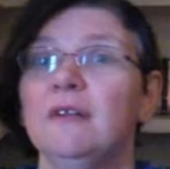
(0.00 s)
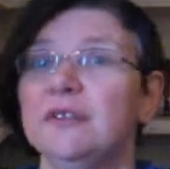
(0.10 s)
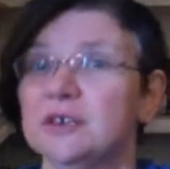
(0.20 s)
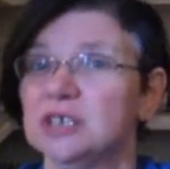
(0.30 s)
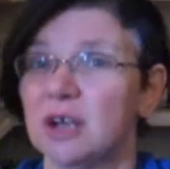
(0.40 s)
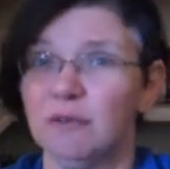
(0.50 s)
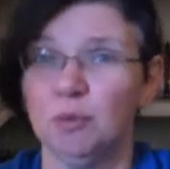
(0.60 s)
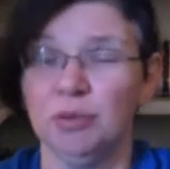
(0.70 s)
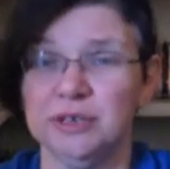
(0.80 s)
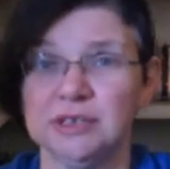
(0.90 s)
There's
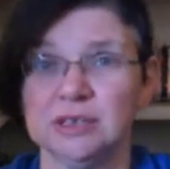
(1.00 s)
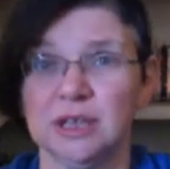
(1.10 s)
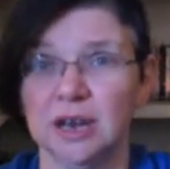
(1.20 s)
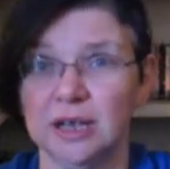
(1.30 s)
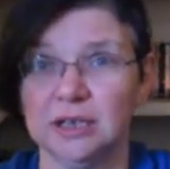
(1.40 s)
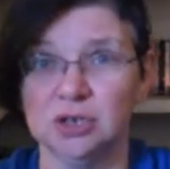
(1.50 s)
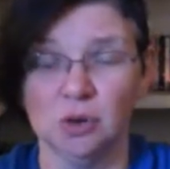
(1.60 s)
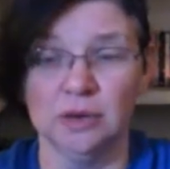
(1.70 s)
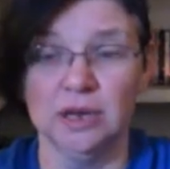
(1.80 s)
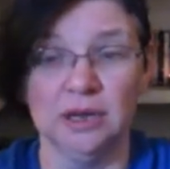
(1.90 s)
several places that I can
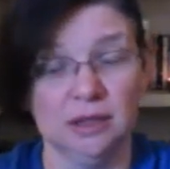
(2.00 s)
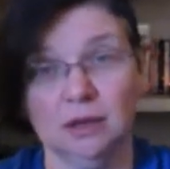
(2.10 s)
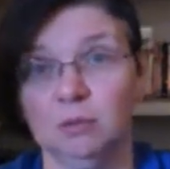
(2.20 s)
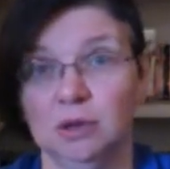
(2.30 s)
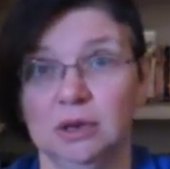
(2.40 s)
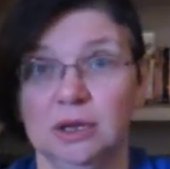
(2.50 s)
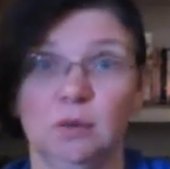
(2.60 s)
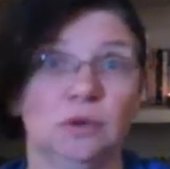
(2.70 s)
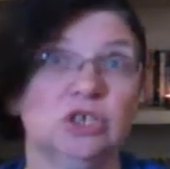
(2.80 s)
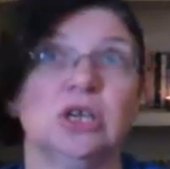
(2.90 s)
donate in the community,
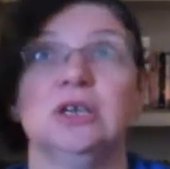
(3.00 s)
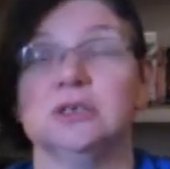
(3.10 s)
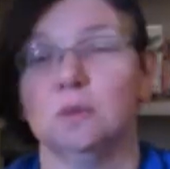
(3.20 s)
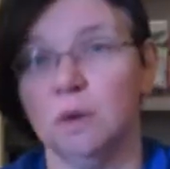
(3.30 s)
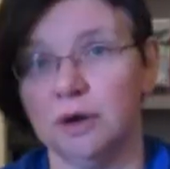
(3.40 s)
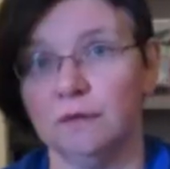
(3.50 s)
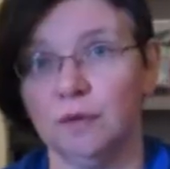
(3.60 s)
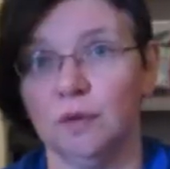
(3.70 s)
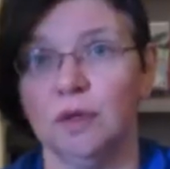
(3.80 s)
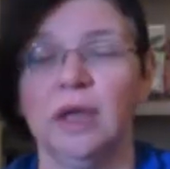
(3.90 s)
which is
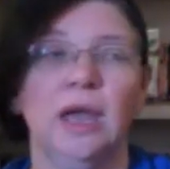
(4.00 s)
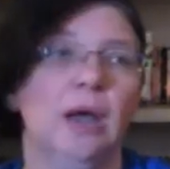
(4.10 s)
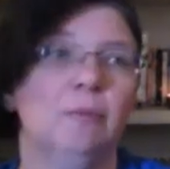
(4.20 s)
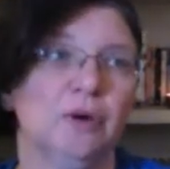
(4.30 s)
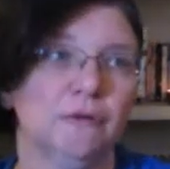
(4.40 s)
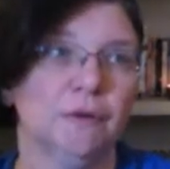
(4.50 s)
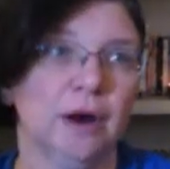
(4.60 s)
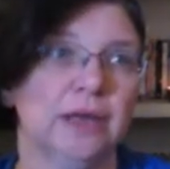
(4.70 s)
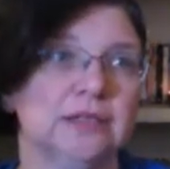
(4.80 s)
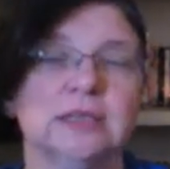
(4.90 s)
wonderful, and book
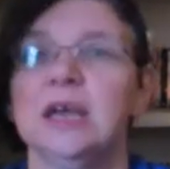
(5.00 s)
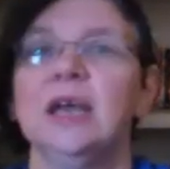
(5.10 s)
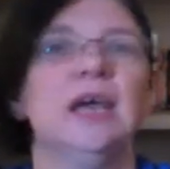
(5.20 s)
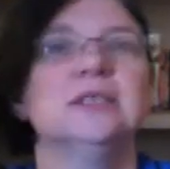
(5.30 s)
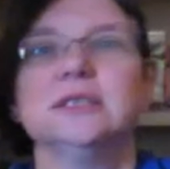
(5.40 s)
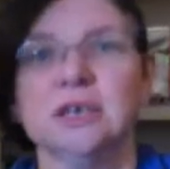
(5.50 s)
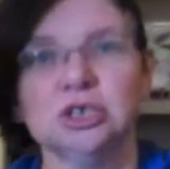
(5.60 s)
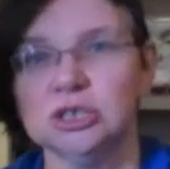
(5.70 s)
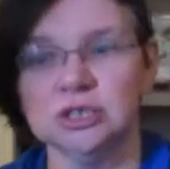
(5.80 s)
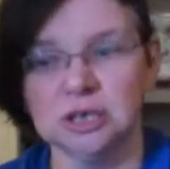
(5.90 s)
friends and
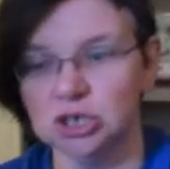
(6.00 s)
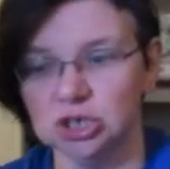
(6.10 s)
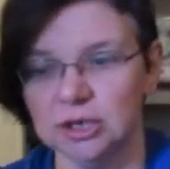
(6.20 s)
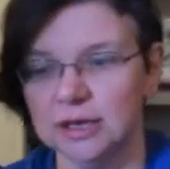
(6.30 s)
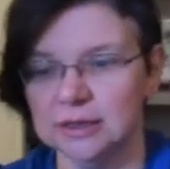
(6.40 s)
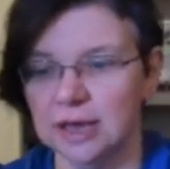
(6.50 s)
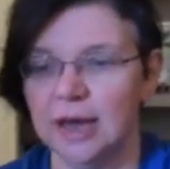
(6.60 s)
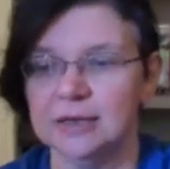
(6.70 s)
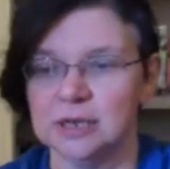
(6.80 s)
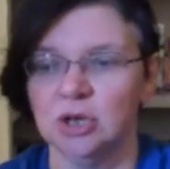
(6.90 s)
such like
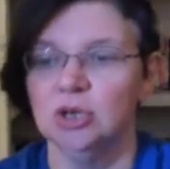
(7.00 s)
that.